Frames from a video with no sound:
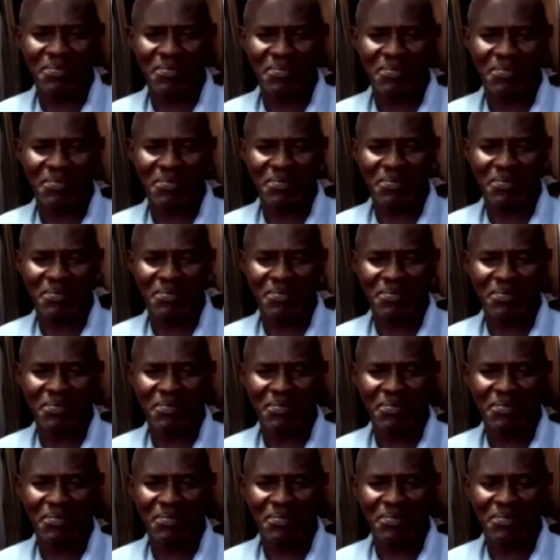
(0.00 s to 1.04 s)

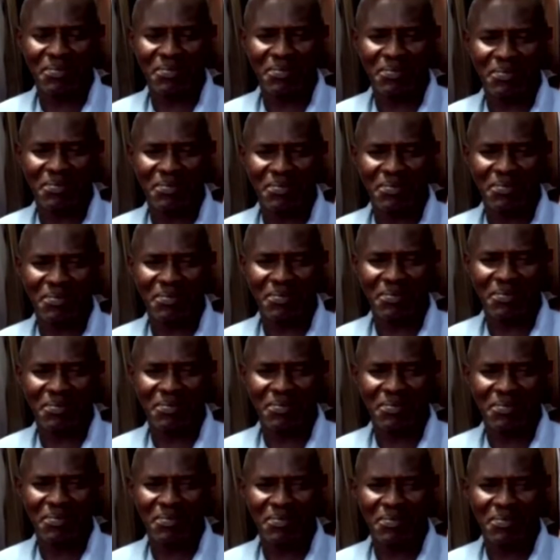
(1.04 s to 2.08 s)

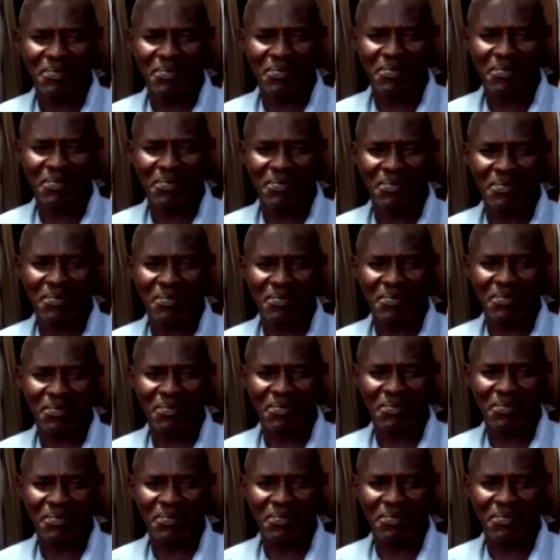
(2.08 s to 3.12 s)

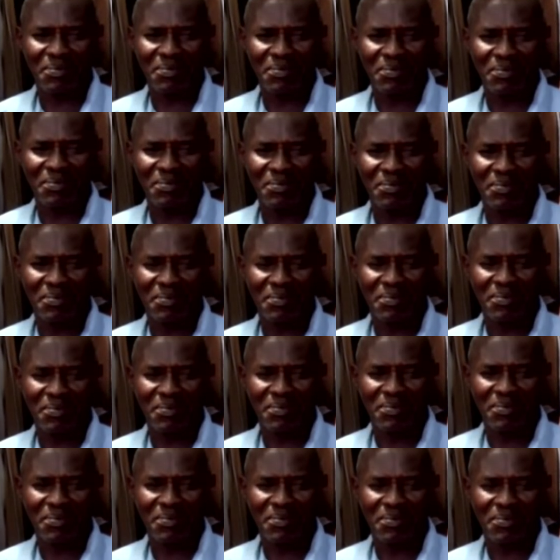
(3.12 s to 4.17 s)

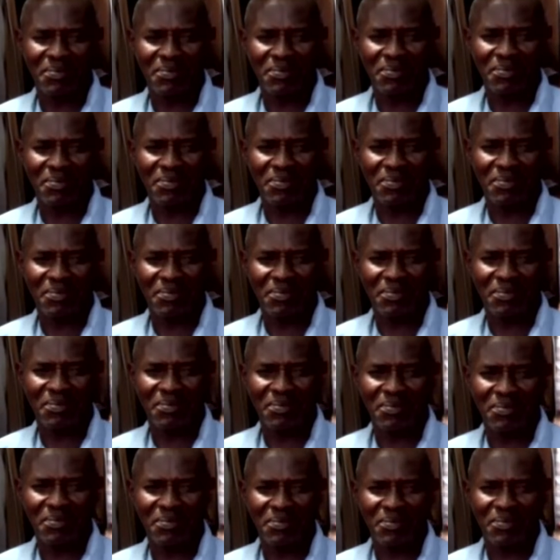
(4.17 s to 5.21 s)

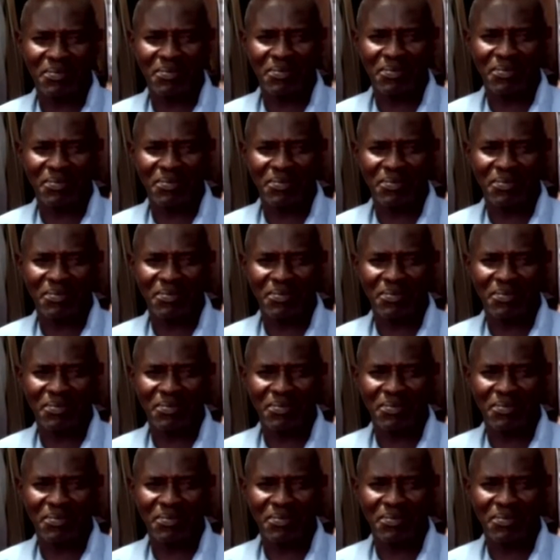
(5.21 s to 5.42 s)
This person isn't speaking.